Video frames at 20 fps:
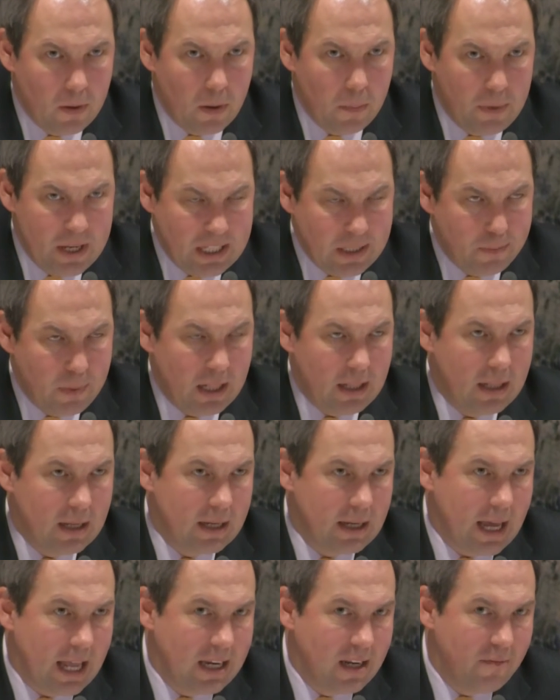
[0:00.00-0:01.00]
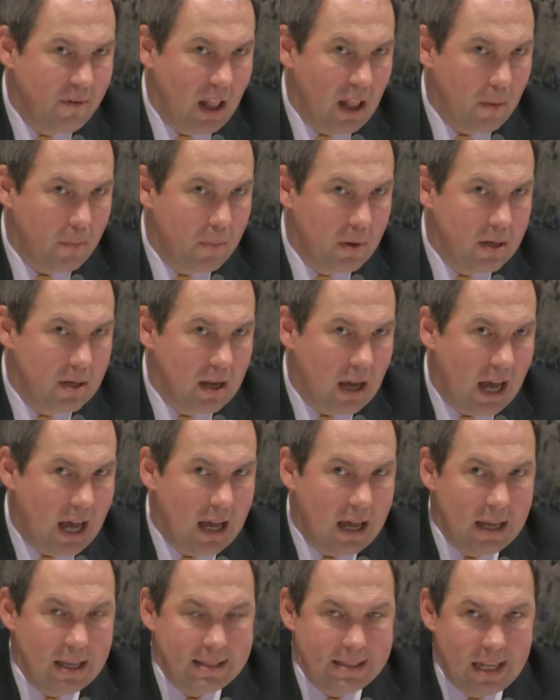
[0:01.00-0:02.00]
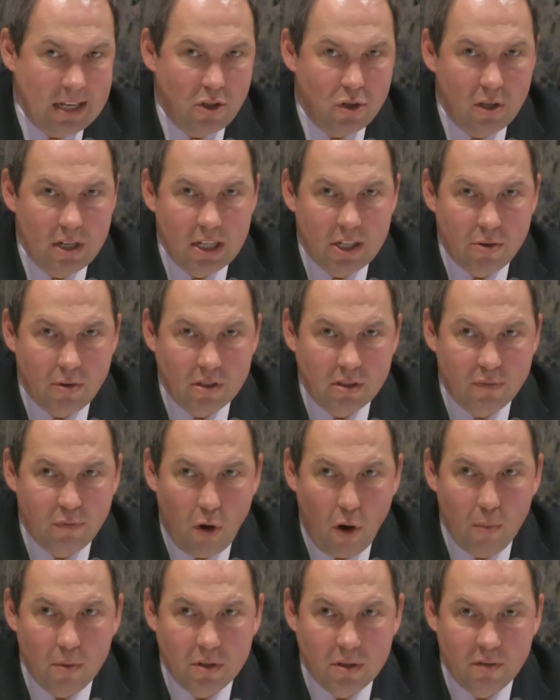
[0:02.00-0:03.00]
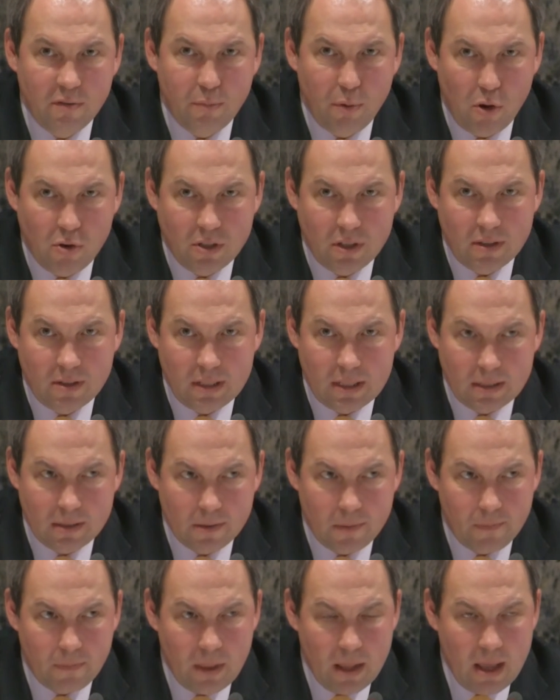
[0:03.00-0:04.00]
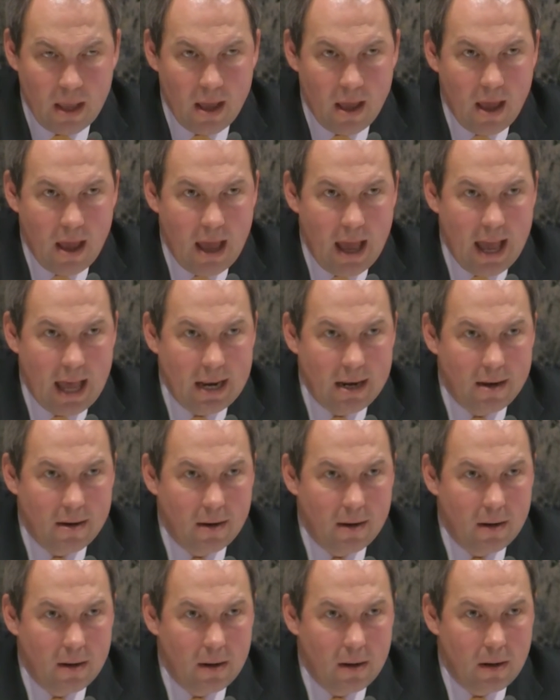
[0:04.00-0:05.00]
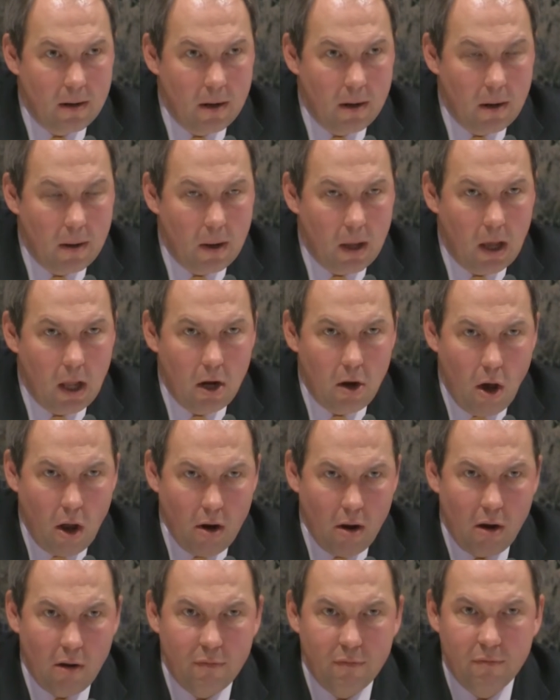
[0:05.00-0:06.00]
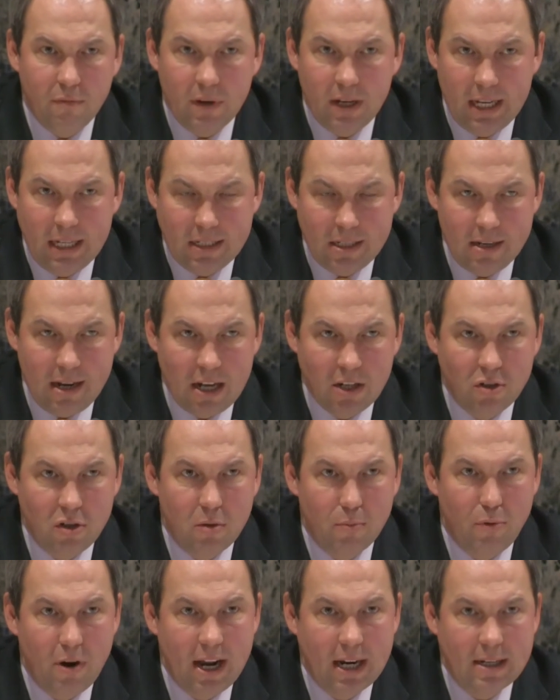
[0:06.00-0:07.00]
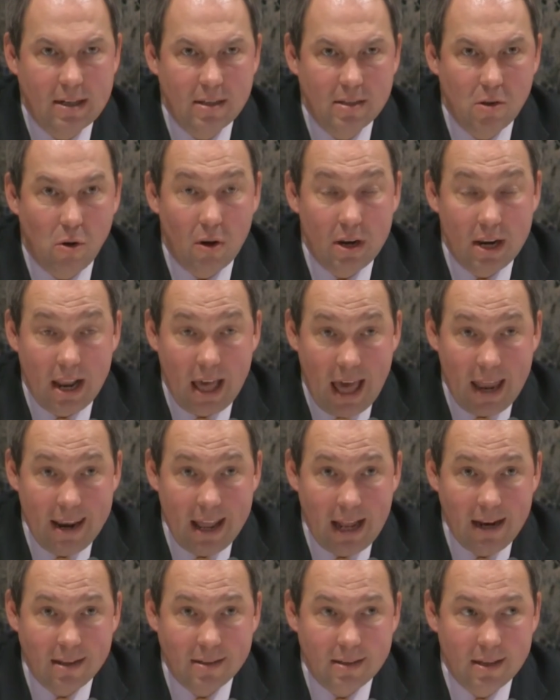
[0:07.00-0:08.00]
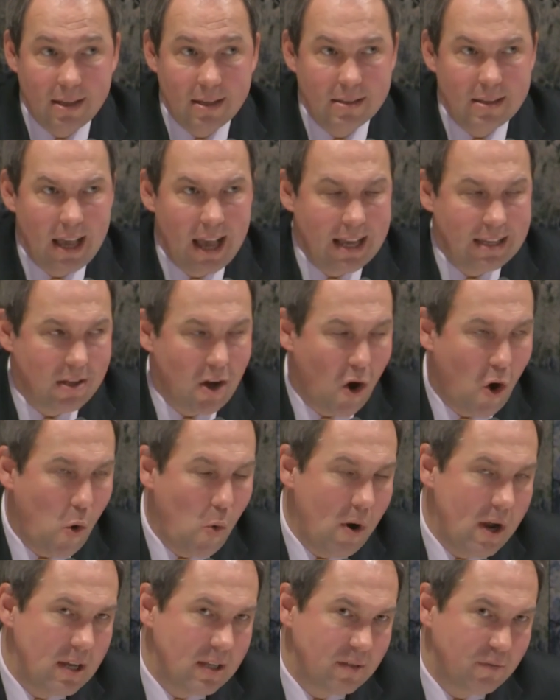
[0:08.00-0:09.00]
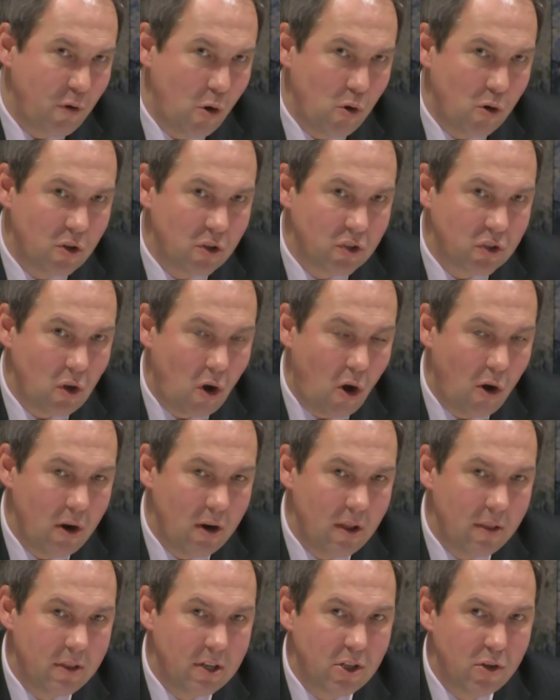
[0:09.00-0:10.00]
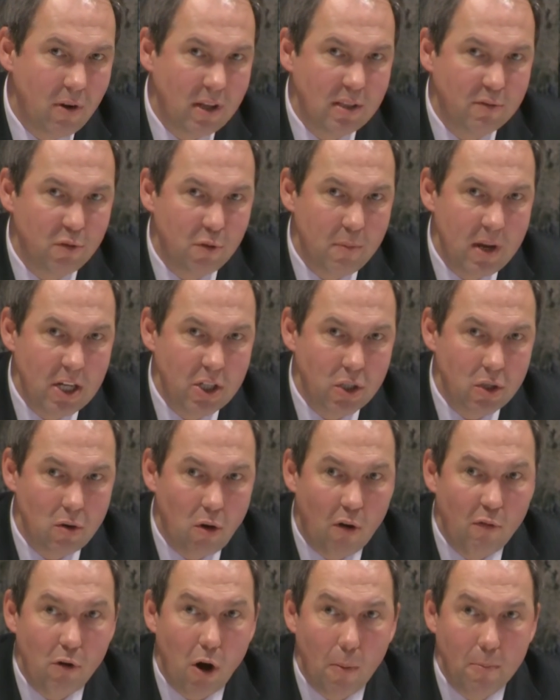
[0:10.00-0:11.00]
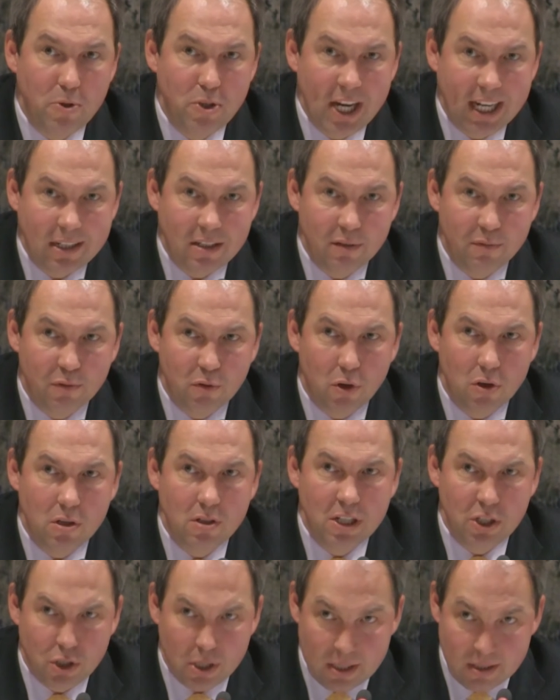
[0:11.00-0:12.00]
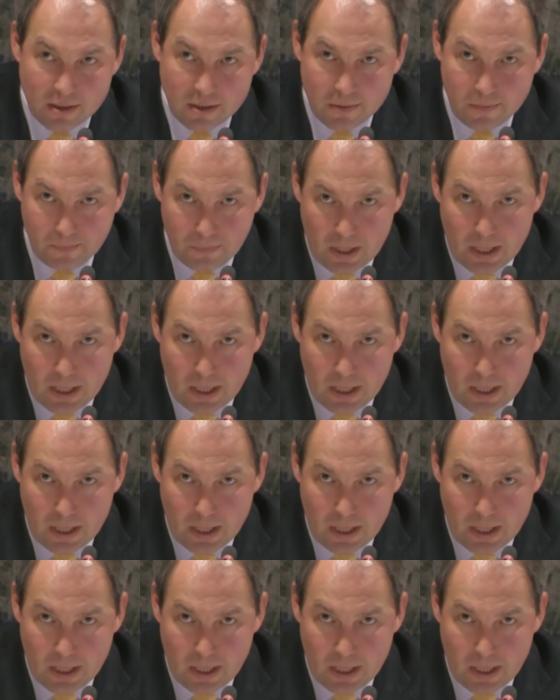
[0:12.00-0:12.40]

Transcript: peace-building and development are essentially transformative processes. And a lot of international practice or analysis has always focused on the transformation of objective conditions.